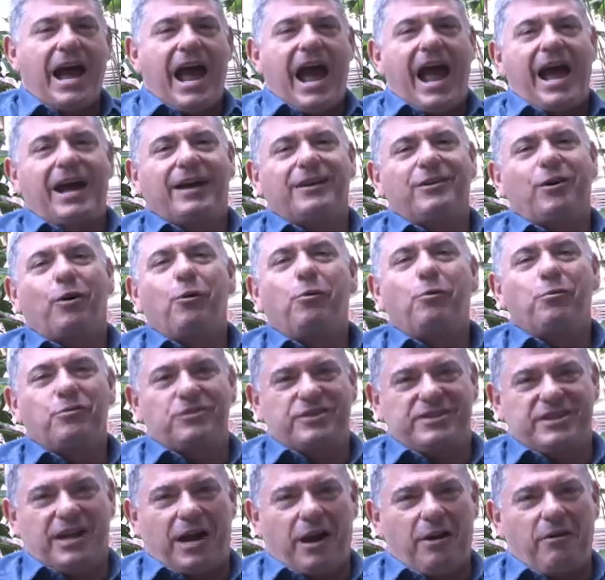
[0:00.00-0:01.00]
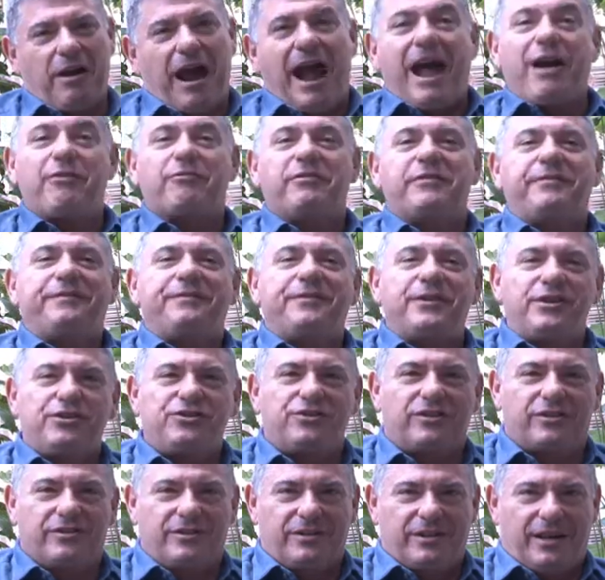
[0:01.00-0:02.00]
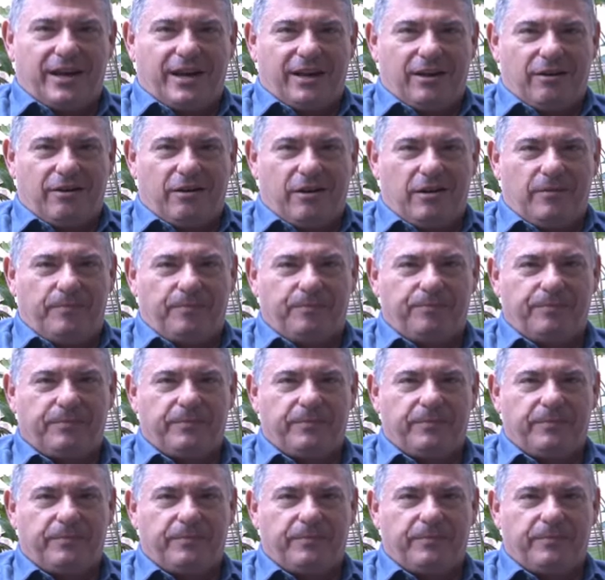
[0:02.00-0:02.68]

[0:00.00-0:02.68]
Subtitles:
and also how efficient they are.